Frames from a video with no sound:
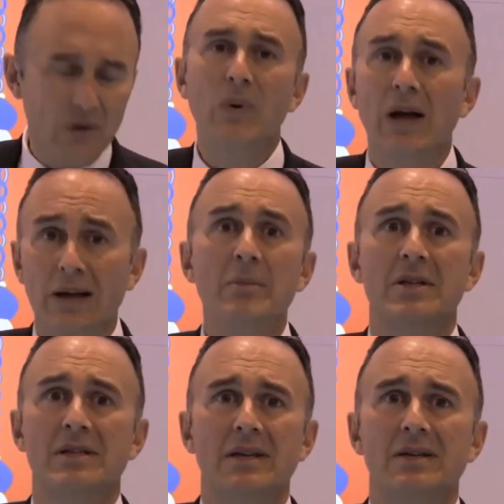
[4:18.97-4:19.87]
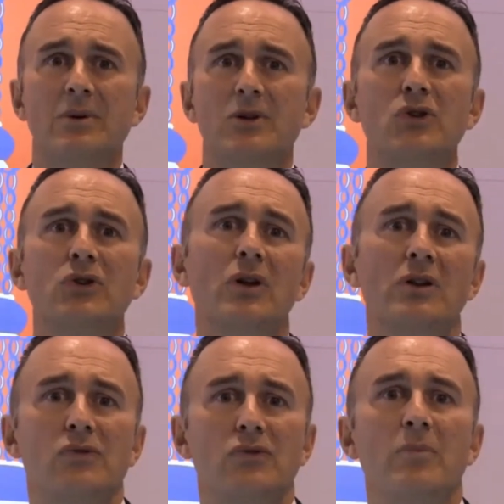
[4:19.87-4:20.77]
we are limited. We should
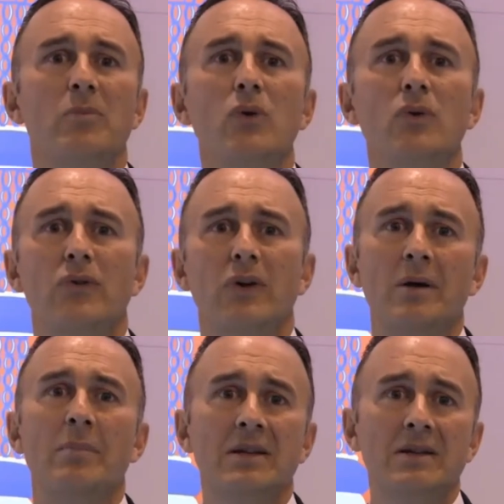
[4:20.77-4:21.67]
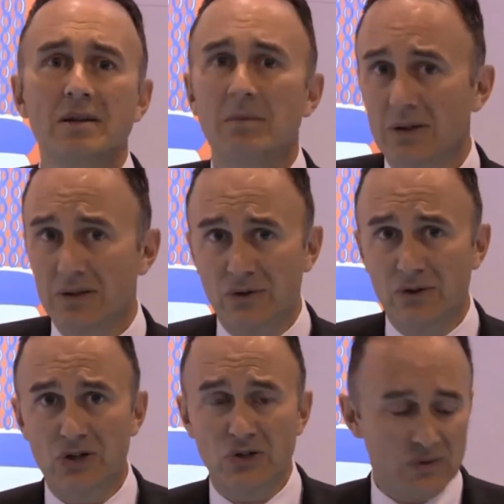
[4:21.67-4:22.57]
not remove an abundant amount of
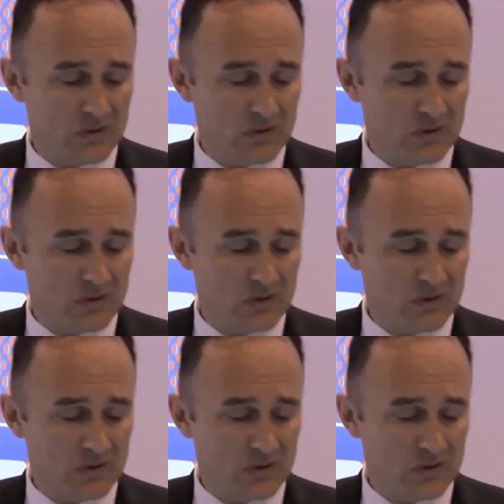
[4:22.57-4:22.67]
tissue.